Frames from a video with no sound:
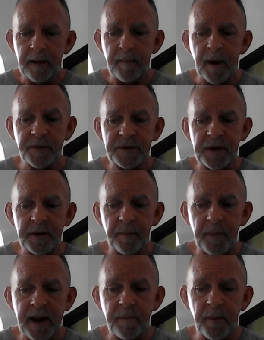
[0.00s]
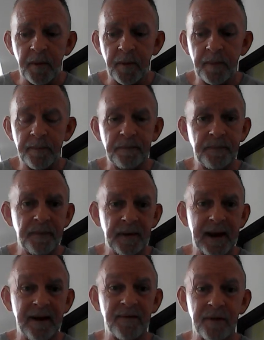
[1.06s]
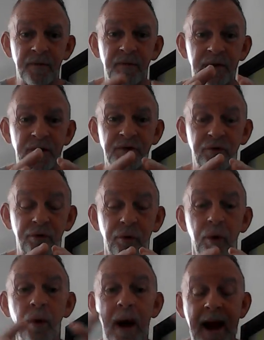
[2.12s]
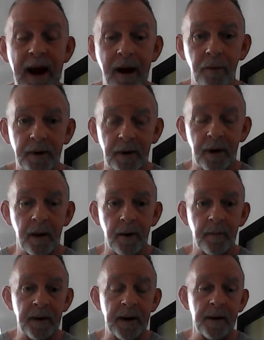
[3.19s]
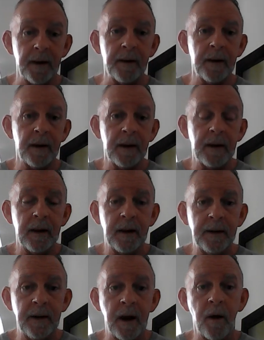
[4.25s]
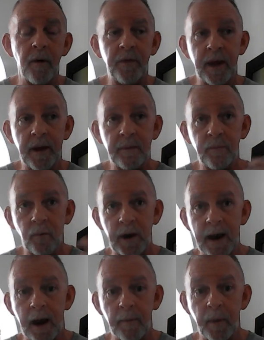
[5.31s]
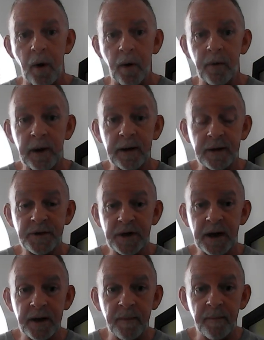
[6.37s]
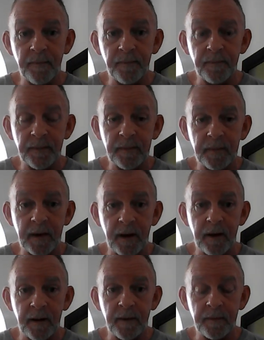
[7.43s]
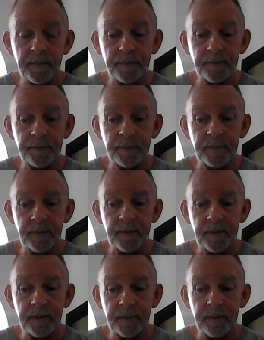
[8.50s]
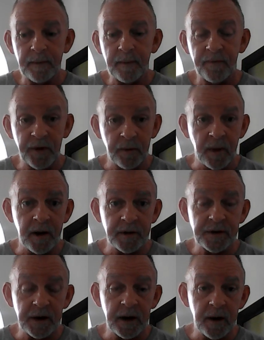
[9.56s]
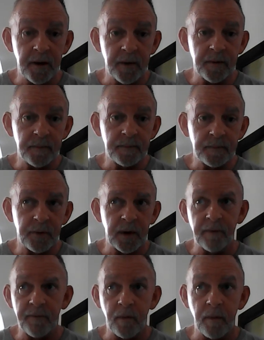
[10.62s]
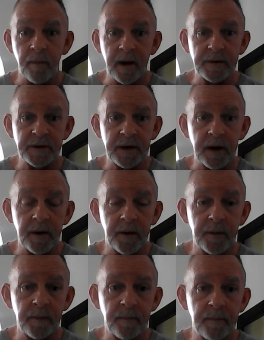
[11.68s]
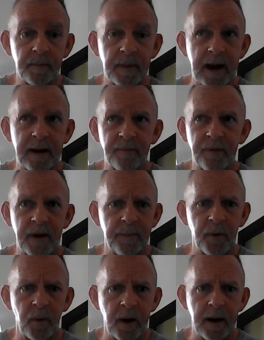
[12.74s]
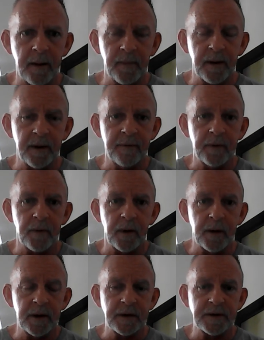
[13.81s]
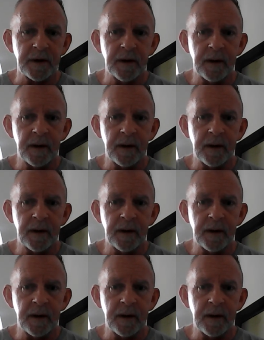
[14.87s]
most of the people, even just throughout Colombia, know that we got burned in the gym uh, a few months ago, three or four months ago, back in February, I believe it was.